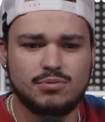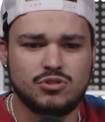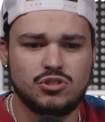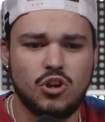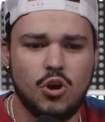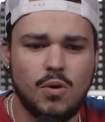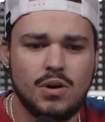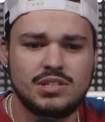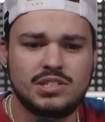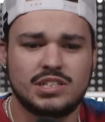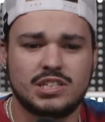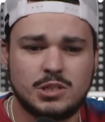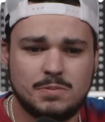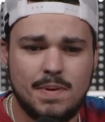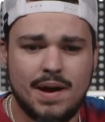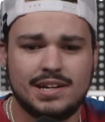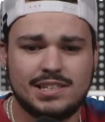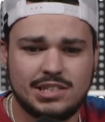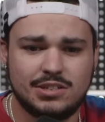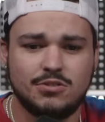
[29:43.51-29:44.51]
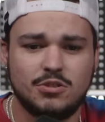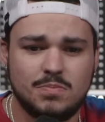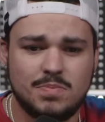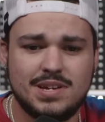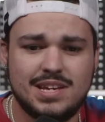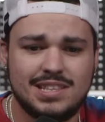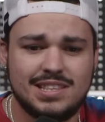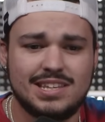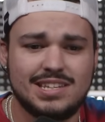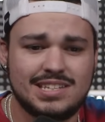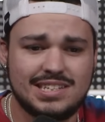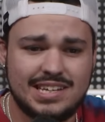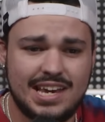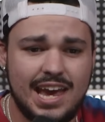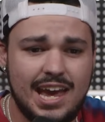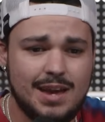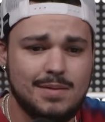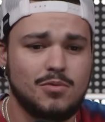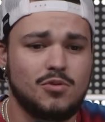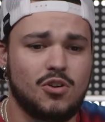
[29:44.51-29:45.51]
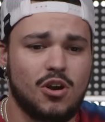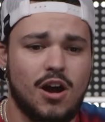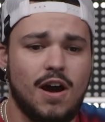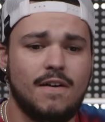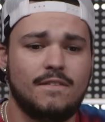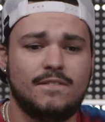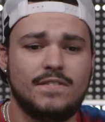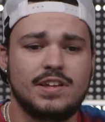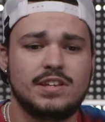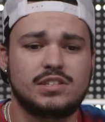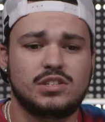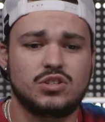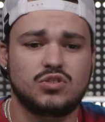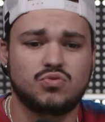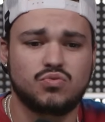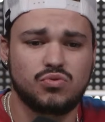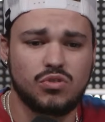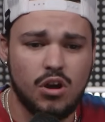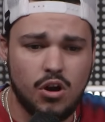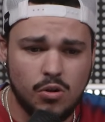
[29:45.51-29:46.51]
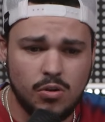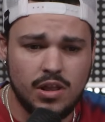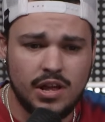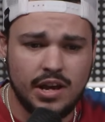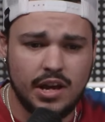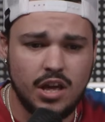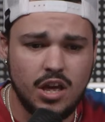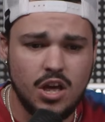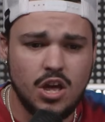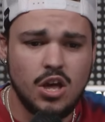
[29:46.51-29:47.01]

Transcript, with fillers: No one's expecting you to be in this game. Your offense is rolling.